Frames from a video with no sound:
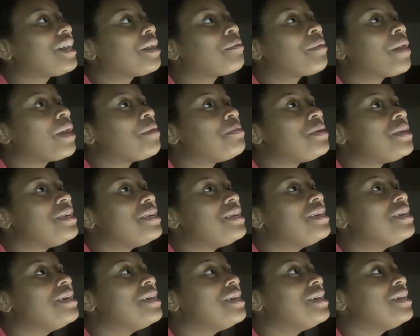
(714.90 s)
I might
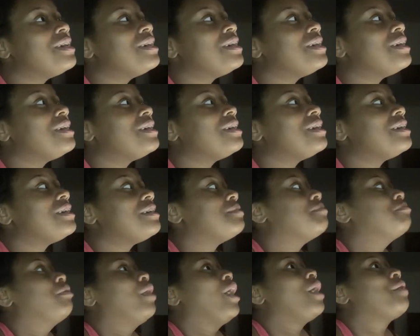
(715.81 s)
be
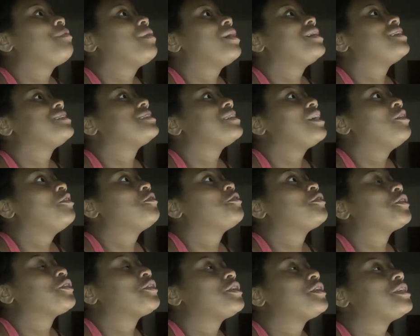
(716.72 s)
by myself
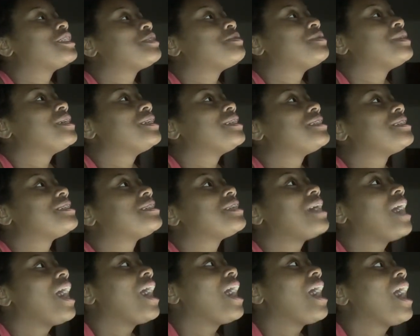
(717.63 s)
for Christmas,
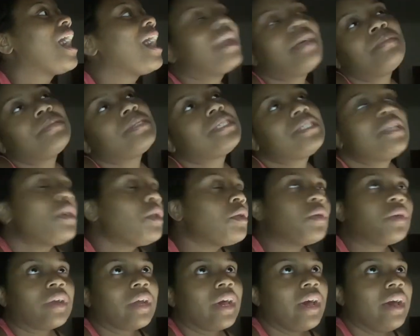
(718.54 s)
and I'm still
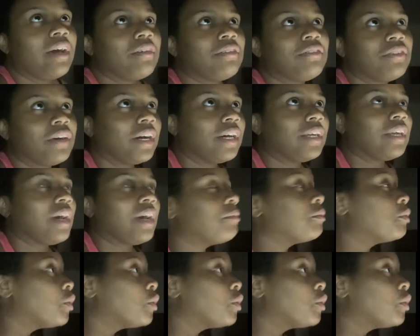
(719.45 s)
gonna have fun.